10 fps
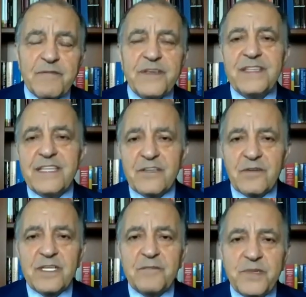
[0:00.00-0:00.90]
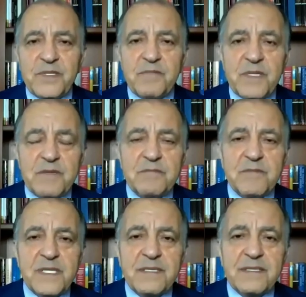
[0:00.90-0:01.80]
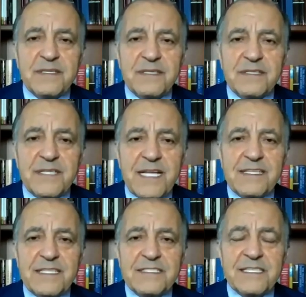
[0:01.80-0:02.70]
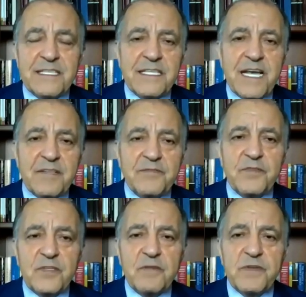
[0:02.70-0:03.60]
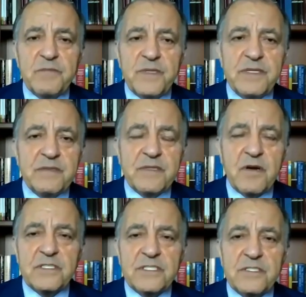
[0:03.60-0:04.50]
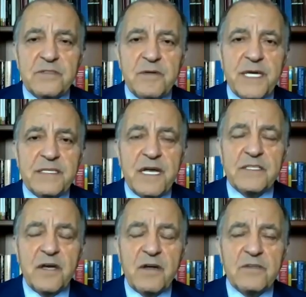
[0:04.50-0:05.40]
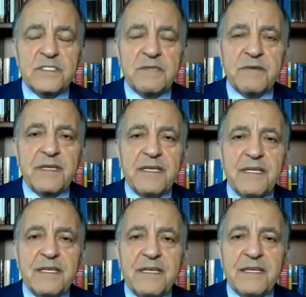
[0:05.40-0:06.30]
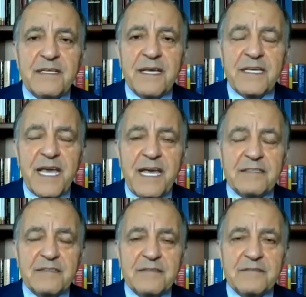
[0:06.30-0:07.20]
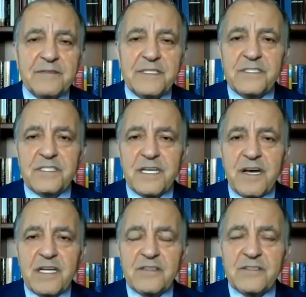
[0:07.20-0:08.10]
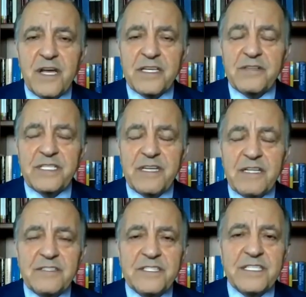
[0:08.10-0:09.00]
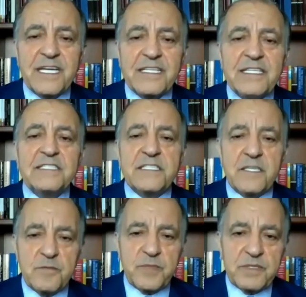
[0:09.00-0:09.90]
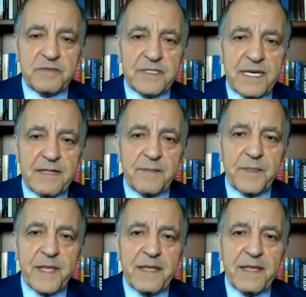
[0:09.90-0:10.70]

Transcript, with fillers: with the green premium, that diesel in California will be costing you about $9 a gallon, which clean hydrogen can easily compete with that.